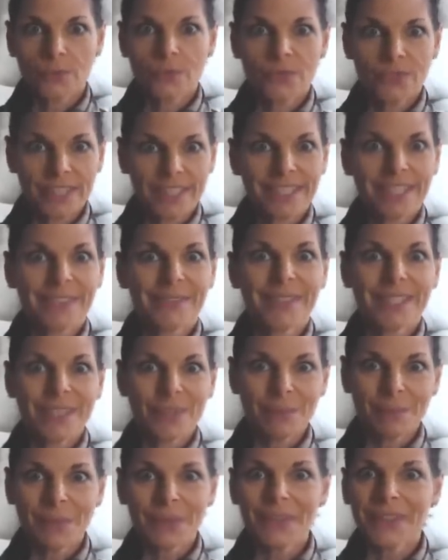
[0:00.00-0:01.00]
really when
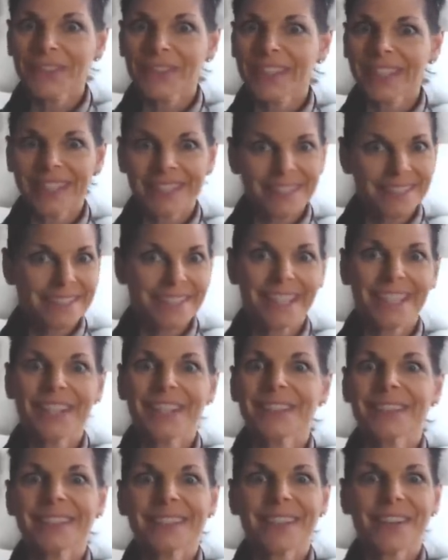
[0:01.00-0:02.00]
you pull the,
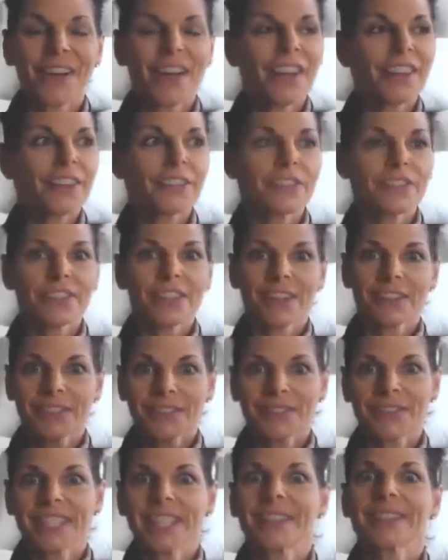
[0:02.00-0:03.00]
all the fluff
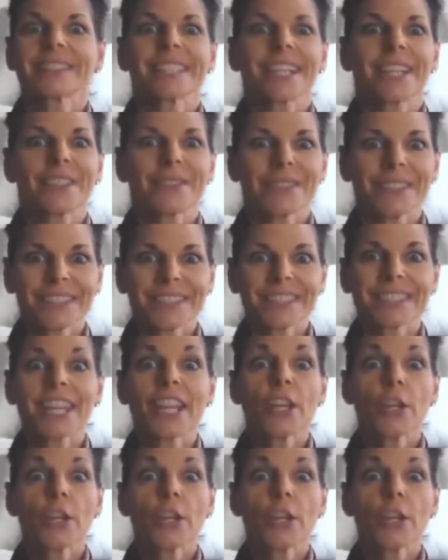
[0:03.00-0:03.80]
of the outside world?